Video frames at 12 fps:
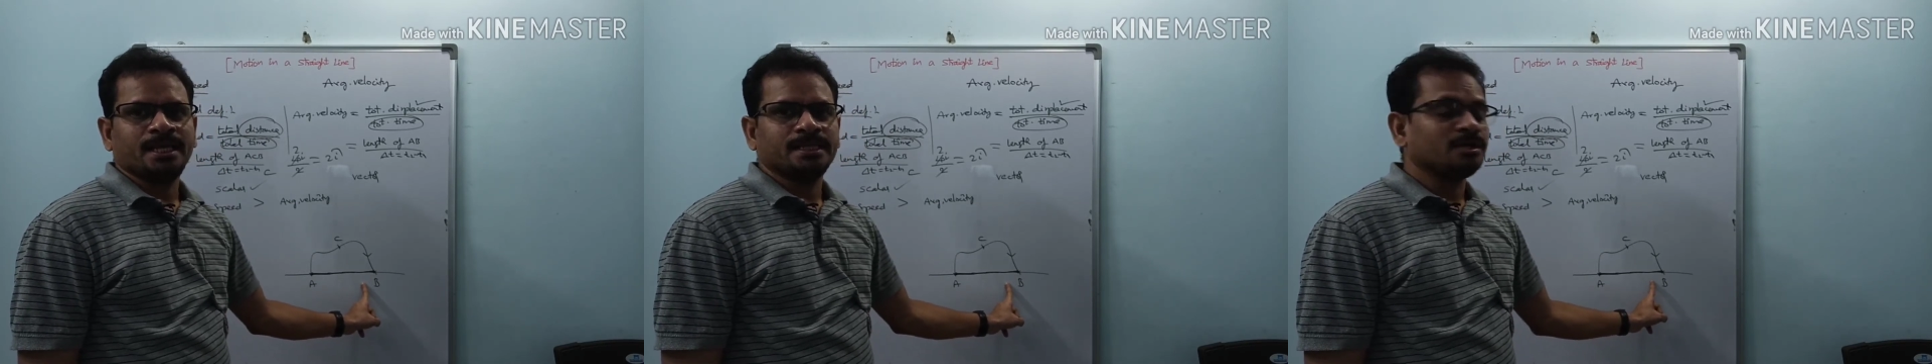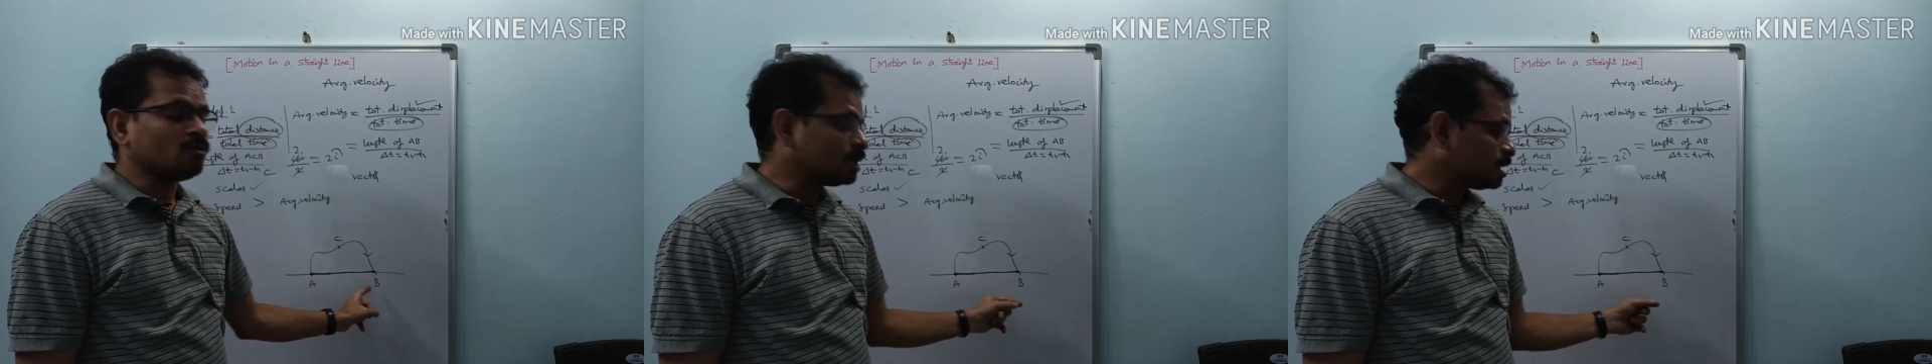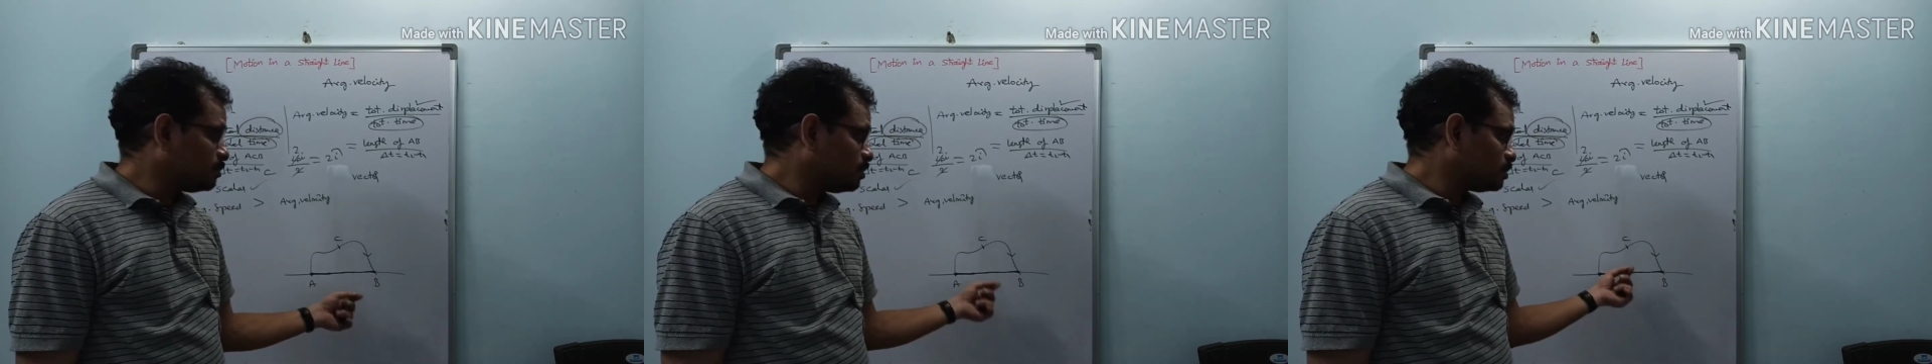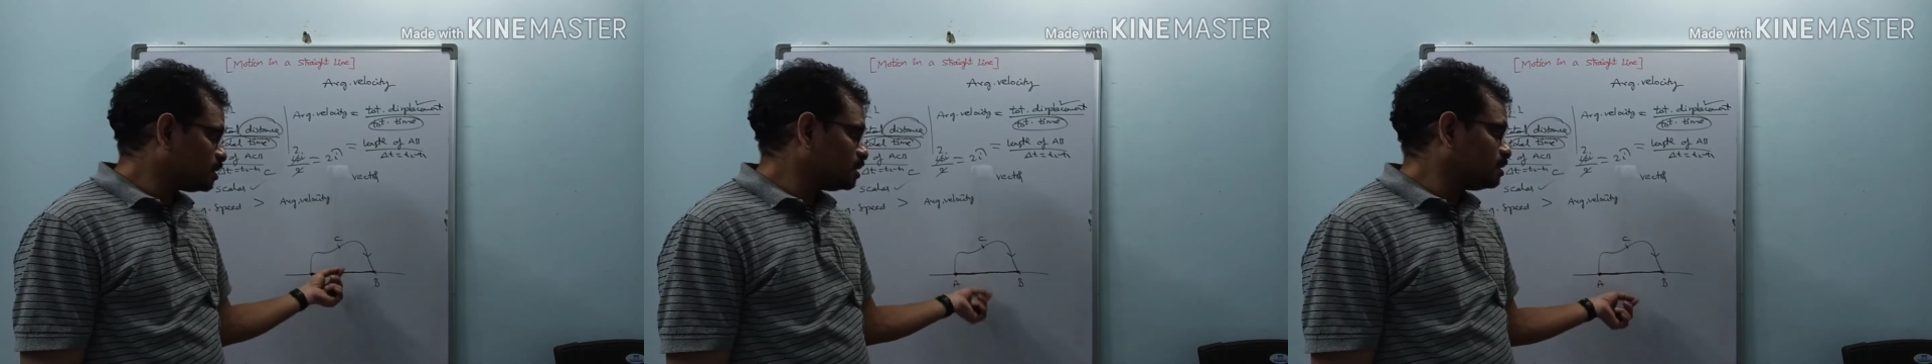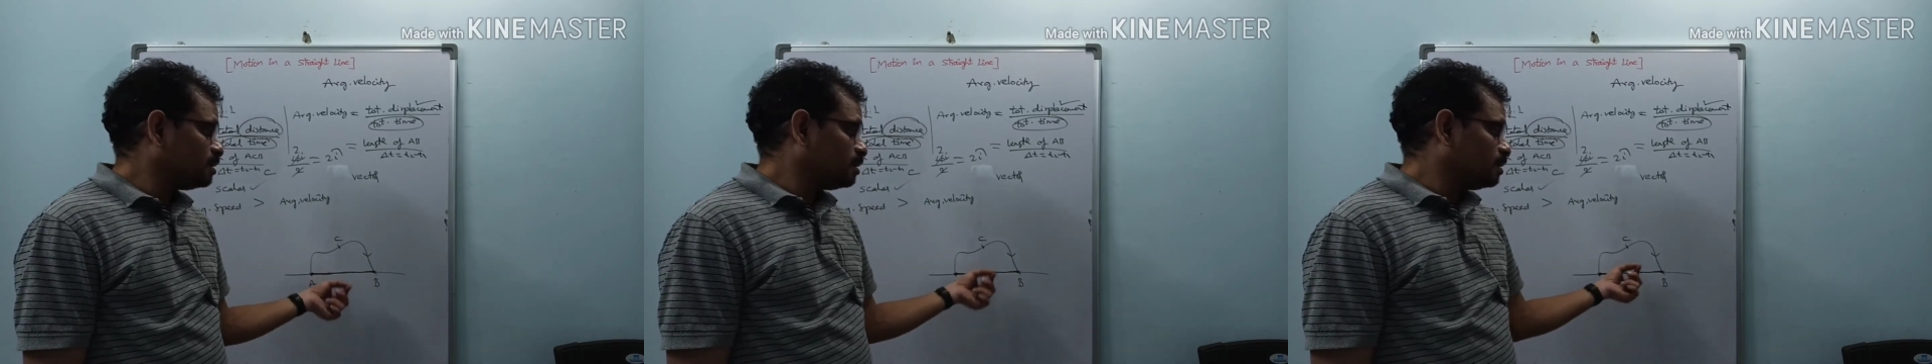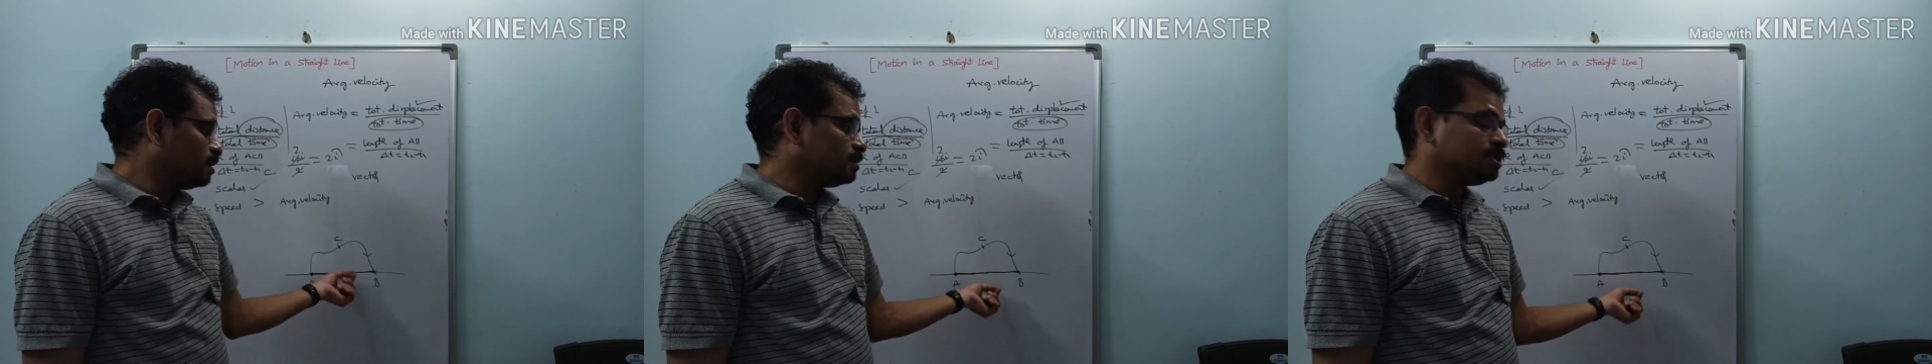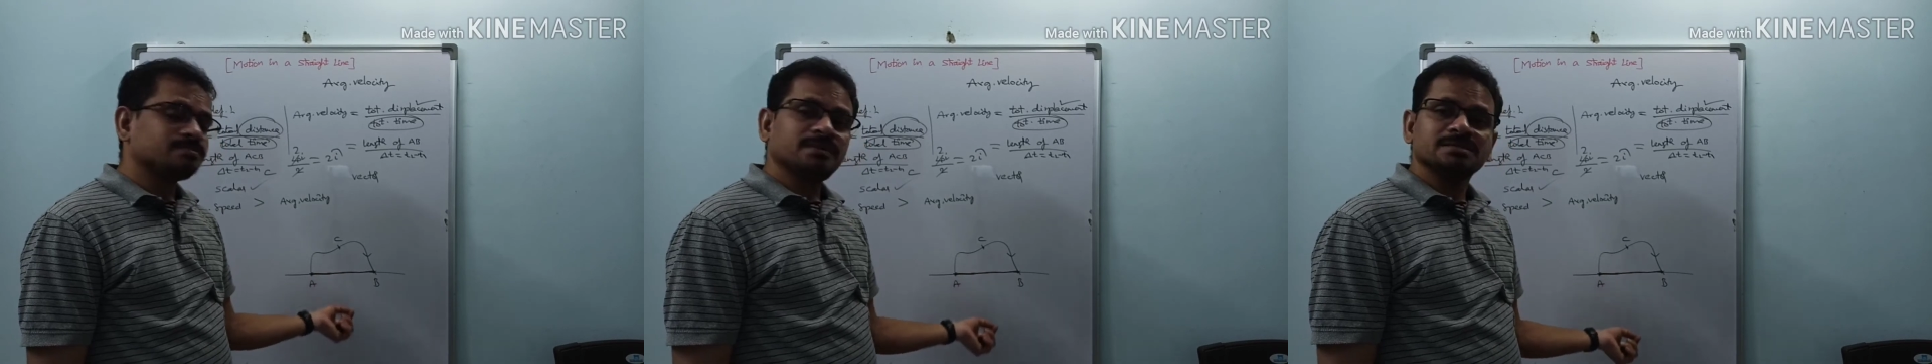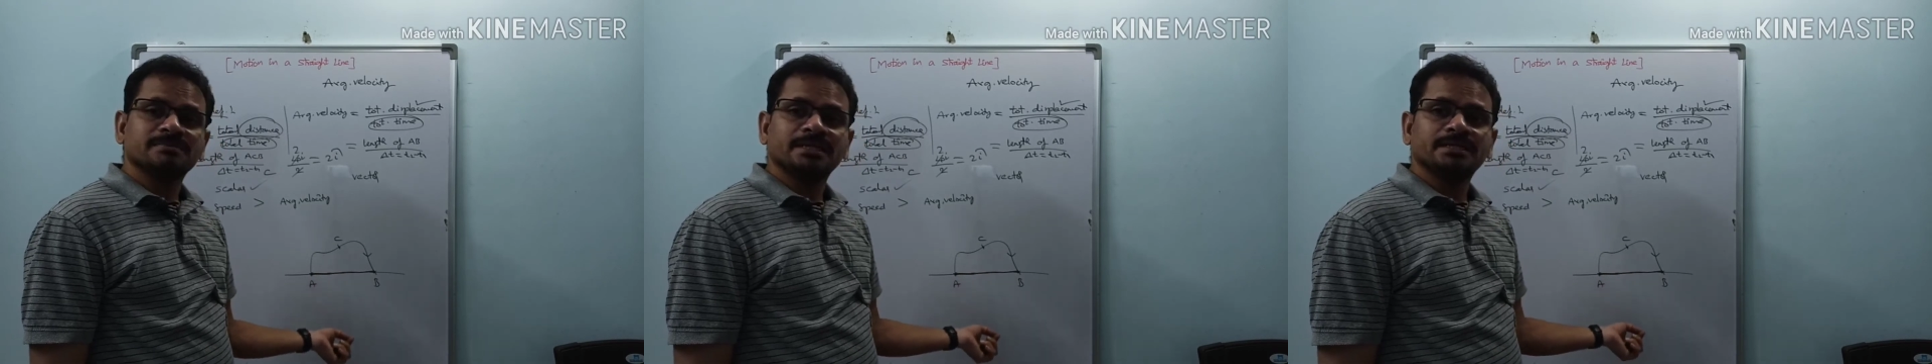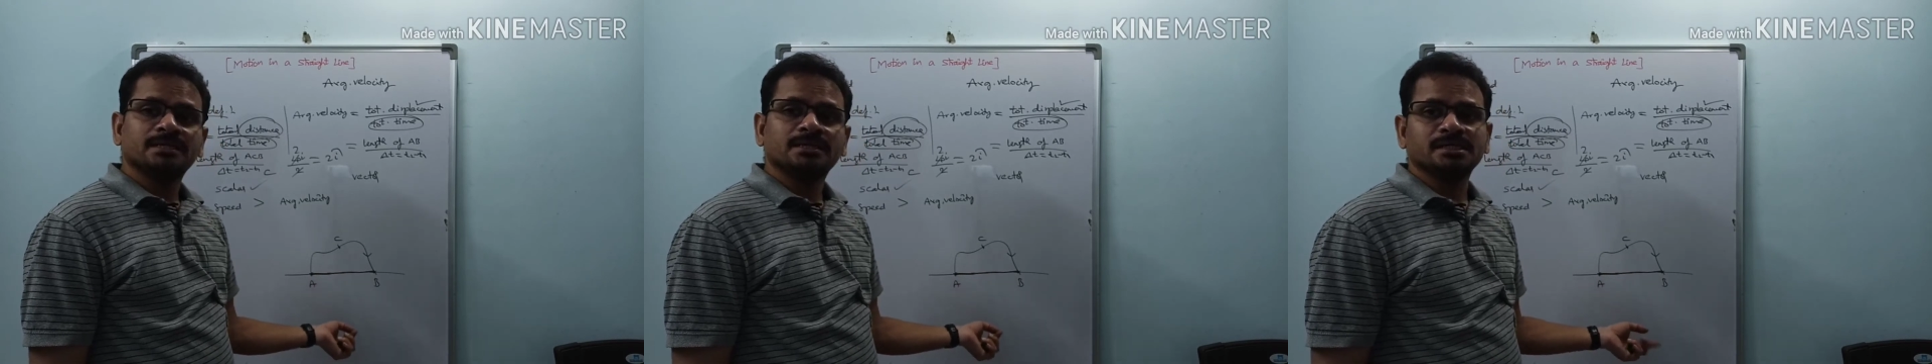Then what about displacement here?